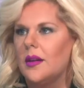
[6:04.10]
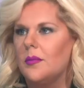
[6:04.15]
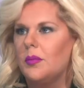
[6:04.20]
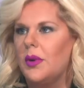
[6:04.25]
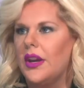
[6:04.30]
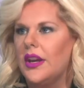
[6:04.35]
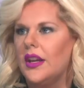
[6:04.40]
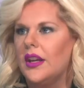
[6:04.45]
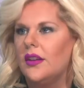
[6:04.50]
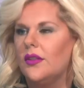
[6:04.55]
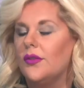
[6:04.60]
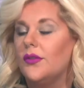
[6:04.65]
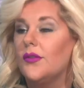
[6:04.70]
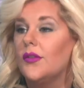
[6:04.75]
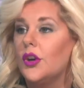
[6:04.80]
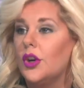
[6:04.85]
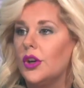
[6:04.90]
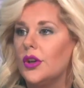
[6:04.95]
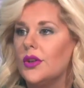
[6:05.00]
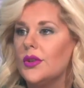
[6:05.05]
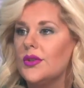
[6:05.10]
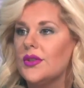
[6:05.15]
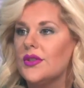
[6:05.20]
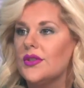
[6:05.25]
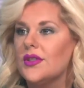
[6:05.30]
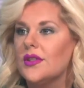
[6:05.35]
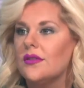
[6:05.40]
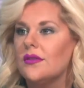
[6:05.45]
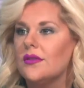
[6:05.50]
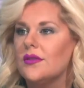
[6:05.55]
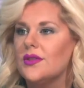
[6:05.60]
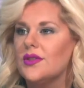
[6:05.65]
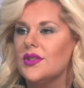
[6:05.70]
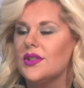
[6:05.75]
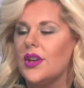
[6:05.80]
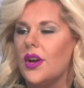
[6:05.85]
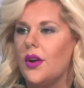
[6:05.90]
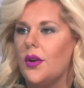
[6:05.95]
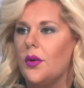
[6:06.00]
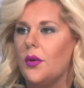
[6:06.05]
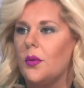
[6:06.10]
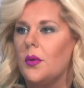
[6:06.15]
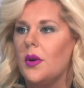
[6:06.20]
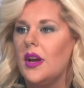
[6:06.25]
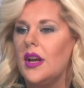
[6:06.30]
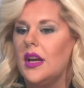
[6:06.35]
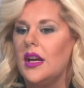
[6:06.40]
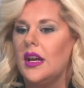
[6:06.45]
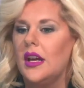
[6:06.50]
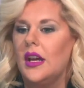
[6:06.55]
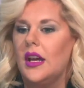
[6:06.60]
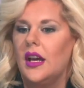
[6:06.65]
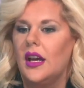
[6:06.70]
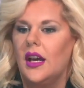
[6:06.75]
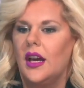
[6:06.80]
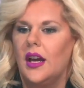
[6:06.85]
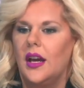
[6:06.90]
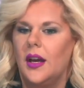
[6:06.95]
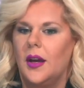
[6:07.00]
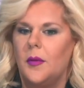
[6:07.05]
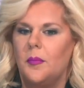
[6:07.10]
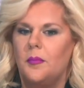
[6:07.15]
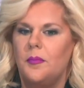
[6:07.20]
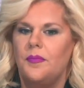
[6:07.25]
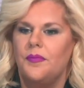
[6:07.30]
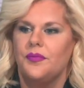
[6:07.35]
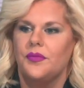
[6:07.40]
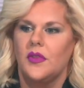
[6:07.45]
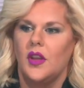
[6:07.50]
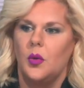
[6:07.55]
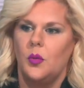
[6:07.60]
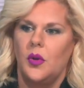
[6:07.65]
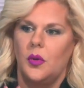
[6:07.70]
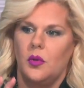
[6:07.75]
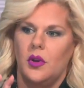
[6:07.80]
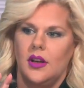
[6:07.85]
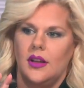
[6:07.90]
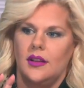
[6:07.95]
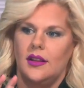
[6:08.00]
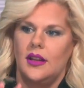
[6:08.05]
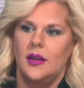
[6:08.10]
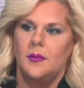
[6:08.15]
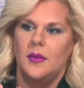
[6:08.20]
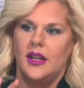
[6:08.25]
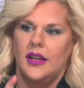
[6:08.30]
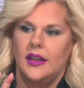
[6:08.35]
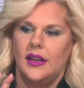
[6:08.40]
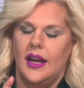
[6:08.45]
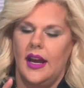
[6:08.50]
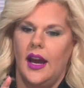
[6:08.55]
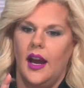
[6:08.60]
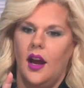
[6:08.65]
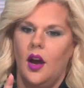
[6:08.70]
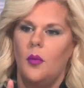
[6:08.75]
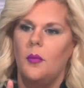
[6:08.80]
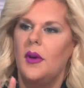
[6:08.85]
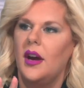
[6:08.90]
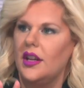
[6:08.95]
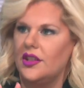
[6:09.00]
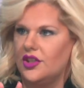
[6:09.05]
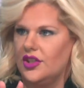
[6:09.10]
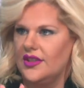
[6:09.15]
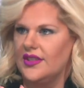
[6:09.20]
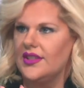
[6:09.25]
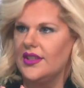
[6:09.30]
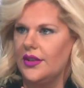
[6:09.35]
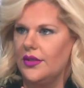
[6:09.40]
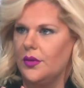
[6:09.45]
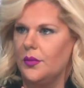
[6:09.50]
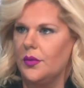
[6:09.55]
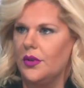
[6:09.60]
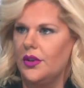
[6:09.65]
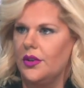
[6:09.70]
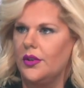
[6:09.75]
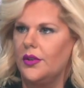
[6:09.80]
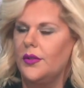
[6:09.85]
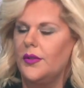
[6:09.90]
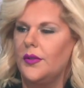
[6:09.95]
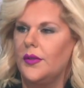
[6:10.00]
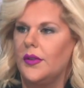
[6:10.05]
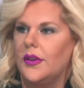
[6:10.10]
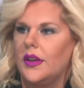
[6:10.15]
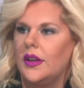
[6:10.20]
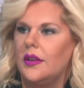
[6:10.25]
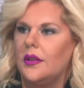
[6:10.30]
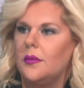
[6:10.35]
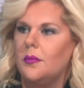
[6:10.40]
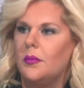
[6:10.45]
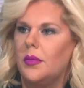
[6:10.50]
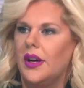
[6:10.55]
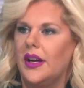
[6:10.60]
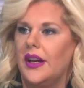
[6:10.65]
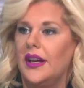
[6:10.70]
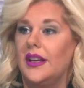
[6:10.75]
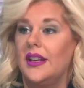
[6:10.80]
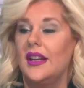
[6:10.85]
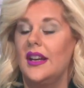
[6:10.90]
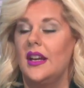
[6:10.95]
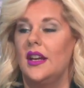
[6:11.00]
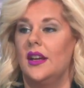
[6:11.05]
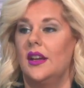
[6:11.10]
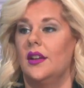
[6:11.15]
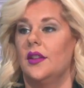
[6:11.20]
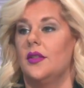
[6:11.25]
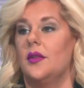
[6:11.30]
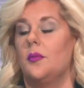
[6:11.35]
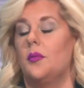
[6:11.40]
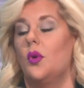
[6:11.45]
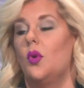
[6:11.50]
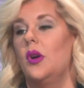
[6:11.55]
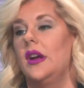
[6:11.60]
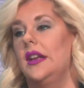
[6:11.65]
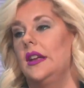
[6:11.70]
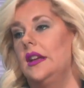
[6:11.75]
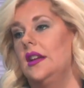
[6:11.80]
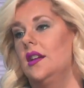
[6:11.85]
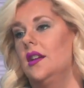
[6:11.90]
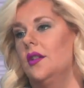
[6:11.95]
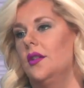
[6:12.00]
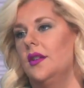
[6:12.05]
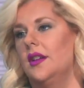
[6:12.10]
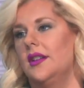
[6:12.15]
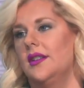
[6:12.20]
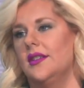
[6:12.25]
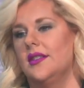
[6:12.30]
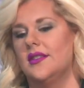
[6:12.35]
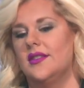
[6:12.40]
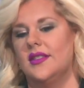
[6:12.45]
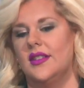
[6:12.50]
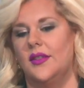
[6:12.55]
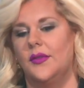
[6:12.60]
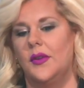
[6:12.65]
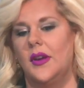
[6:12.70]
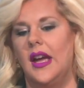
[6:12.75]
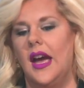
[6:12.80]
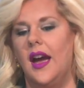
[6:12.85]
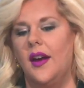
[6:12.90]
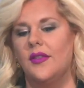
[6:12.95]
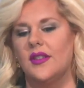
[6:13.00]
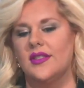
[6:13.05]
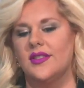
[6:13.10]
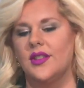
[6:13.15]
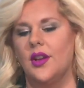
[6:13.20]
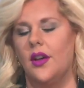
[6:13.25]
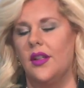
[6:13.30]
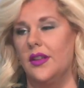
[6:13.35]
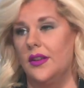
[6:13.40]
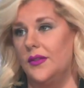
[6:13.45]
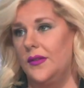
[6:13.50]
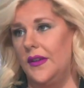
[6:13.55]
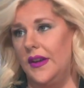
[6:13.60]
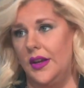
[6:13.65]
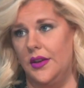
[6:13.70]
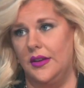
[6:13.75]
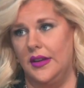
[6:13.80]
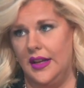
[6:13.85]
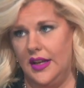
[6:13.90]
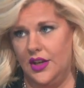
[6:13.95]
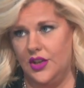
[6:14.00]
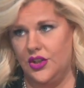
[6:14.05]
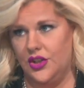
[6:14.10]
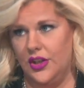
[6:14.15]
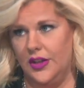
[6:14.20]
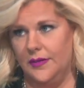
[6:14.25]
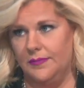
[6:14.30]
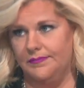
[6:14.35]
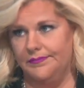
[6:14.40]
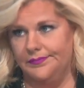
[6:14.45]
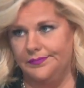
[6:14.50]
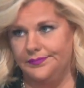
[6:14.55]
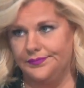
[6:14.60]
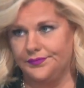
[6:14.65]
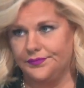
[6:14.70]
that pain first. So we want to limit how much is in the roof. But the point here is if we have a solid foundation